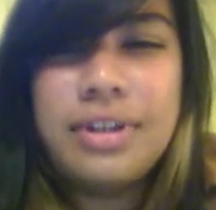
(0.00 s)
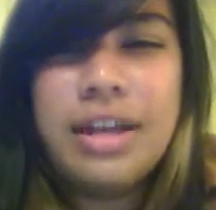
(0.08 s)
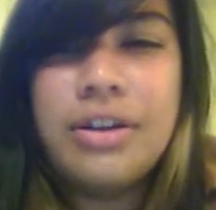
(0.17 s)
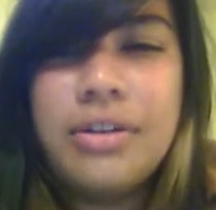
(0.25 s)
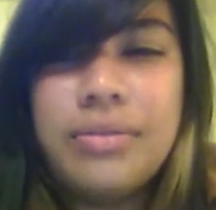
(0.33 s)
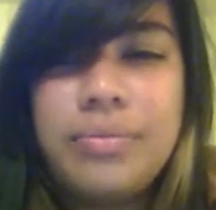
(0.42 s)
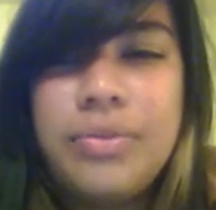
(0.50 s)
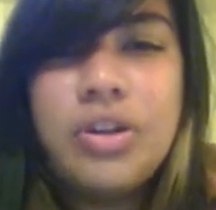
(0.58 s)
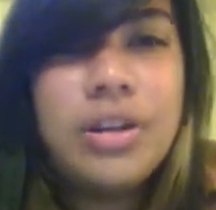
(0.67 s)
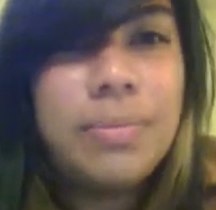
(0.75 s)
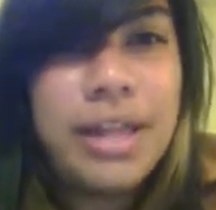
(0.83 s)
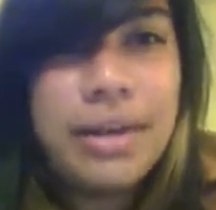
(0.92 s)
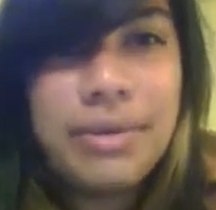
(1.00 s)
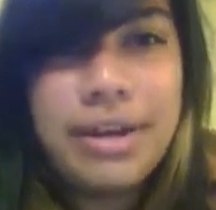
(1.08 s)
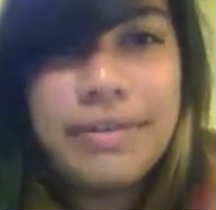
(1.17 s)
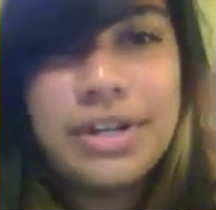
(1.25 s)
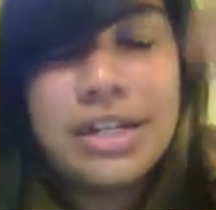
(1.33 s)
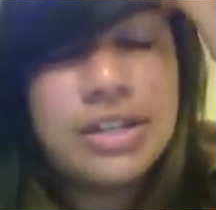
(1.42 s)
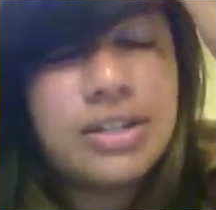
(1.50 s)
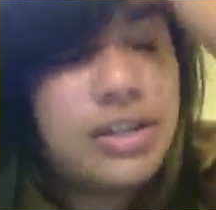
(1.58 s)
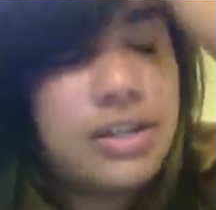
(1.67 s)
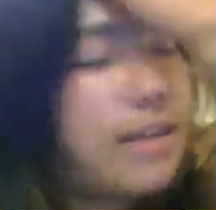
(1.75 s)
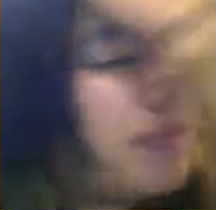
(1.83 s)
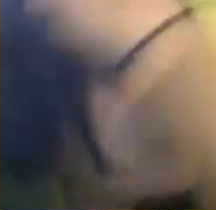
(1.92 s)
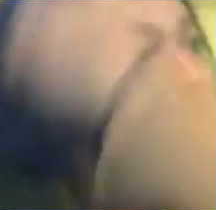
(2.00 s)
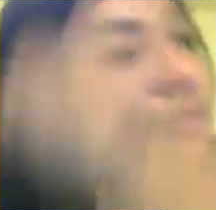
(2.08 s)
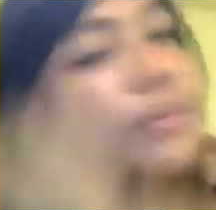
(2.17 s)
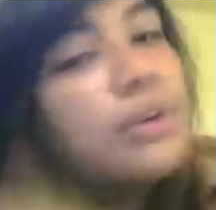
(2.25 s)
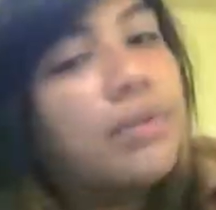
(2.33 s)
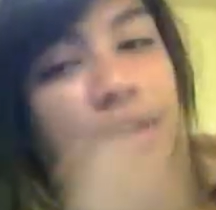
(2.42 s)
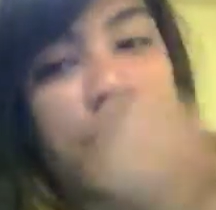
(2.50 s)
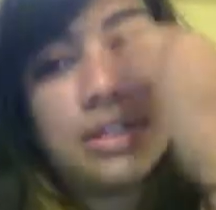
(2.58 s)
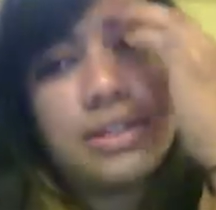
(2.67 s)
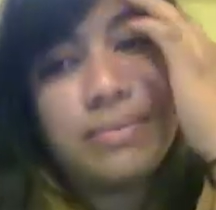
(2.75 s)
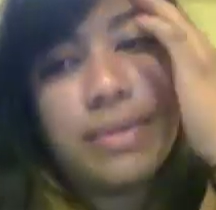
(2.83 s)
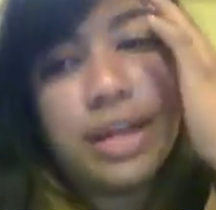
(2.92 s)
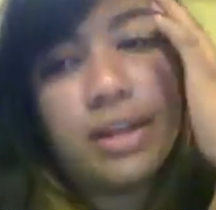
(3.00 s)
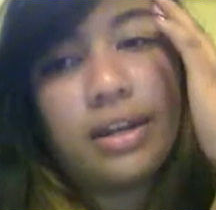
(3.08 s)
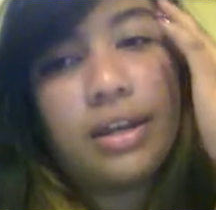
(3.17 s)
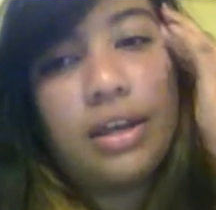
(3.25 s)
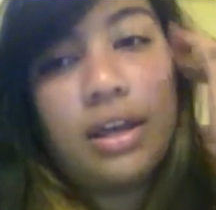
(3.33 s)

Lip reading: I don't know. You can apply whenever as long as you have the requirements met.